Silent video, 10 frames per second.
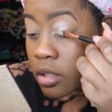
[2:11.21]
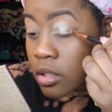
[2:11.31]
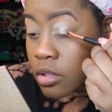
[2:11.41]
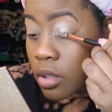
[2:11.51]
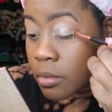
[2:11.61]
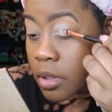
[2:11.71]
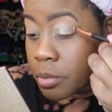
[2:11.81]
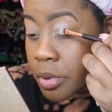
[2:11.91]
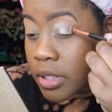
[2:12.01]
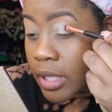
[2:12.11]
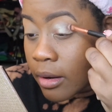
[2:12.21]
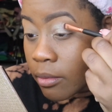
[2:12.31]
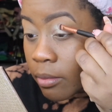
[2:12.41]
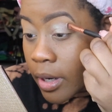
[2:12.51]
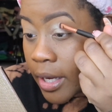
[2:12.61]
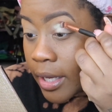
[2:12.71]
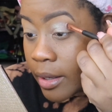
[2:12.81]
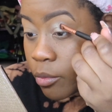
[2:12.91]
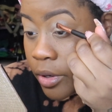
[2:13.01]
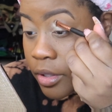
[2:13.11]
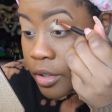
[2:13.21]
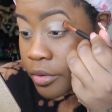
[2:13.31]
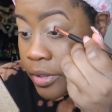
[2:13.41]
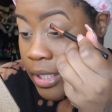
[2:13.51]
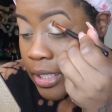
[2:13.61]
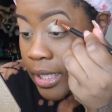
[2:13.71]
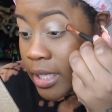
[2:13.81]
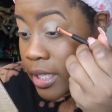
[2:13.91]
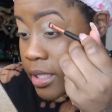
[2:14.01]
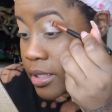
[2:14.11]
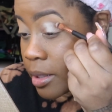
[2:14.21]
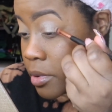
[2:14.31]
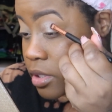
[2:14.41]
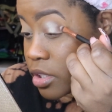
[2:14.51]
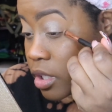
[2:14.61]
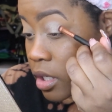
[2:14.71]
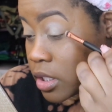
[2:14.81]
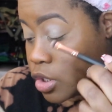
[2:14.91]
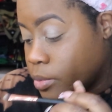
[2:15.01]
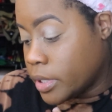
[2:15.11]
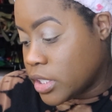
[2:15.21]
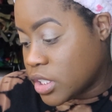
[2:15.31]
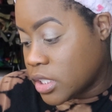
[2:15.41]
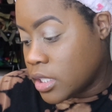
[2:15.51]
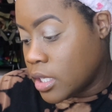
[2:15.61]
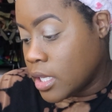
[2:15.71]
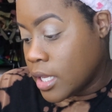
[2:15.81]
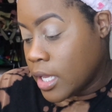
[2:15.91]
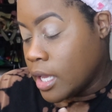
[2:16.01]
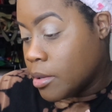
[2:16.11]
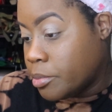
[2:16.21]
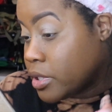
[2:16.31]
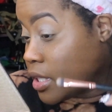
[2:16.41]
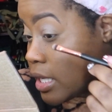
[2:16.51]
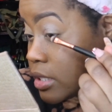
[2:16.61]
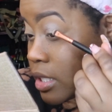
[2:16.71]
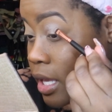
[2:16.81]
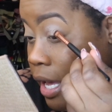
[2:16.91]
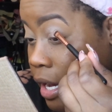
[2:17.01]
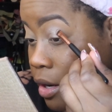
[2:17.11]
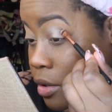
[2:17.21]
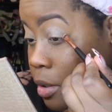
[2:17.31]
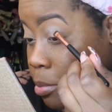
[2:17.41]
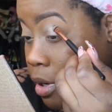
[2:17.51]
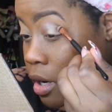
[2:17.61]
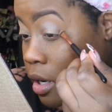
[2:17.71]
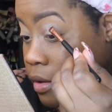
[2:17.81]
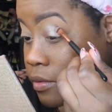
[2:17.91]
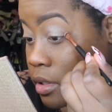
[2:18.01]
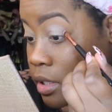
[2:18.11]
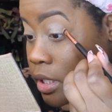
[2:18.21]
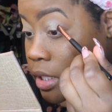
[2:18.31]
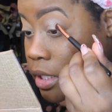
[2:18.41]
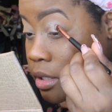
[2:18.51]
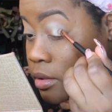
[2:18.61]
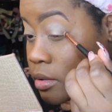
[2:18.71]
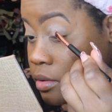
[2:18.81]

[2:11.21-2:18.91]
So I'm going to put that right where the green ends. I'm going to start Lituation and put that to the outer part of the lid.